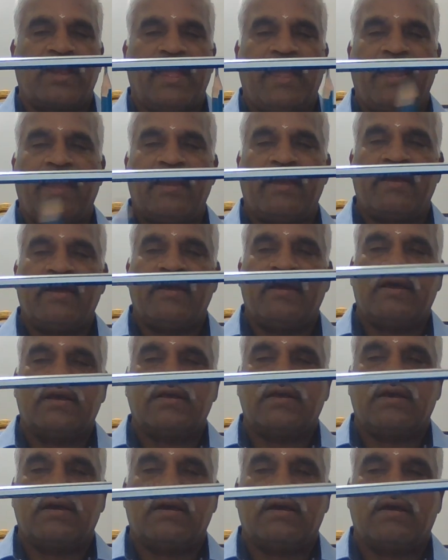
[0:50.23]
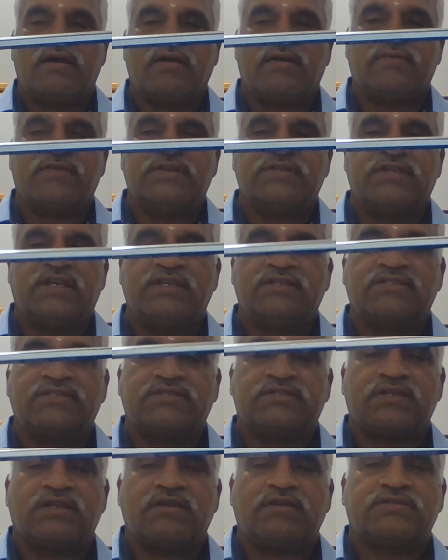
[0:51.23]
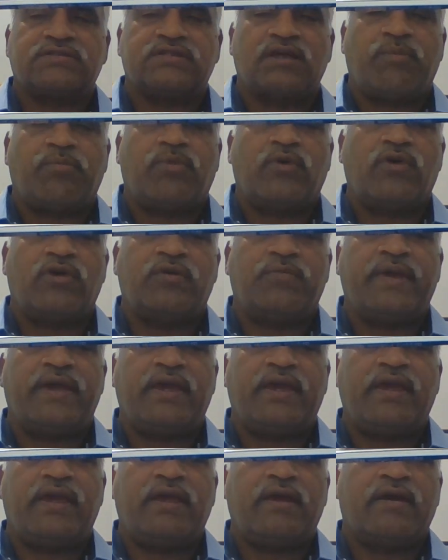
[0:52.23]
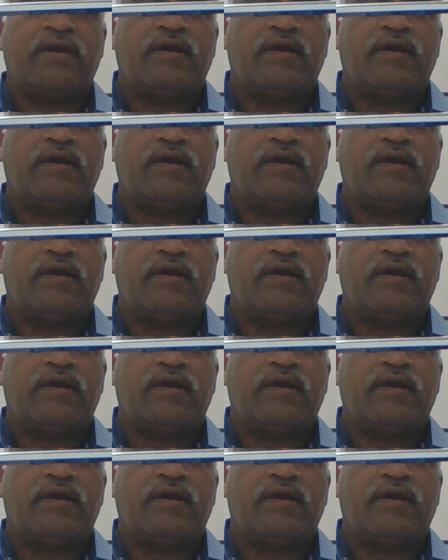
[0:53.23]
A. This is support B,